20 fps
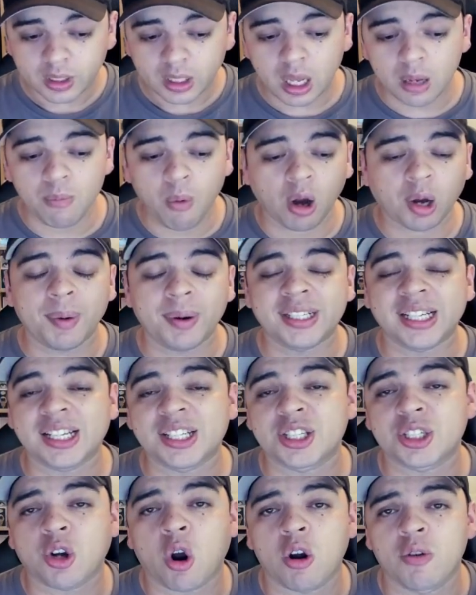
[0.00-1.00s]
Market price has
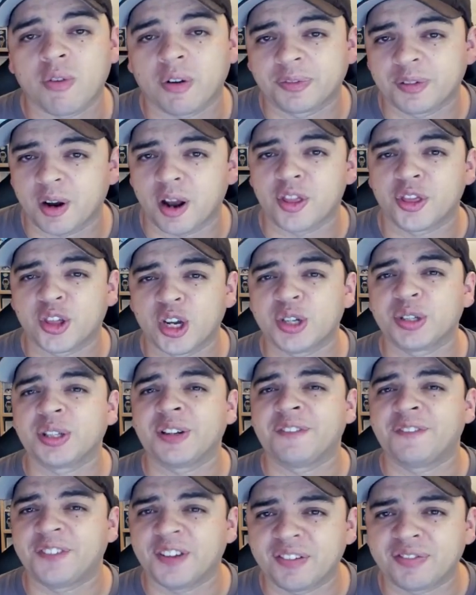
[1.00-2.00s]
this card roughly around
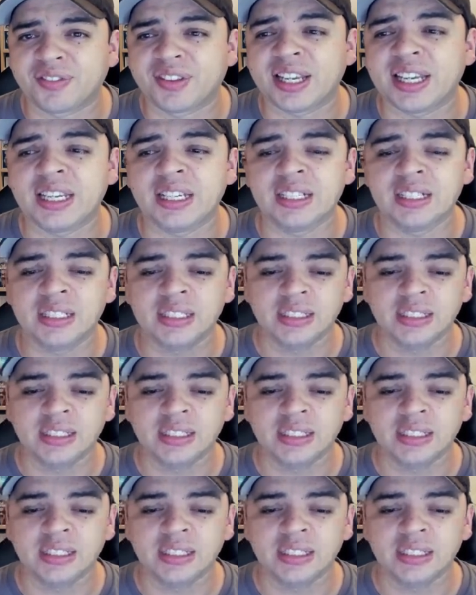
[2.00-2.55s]
$30-$50.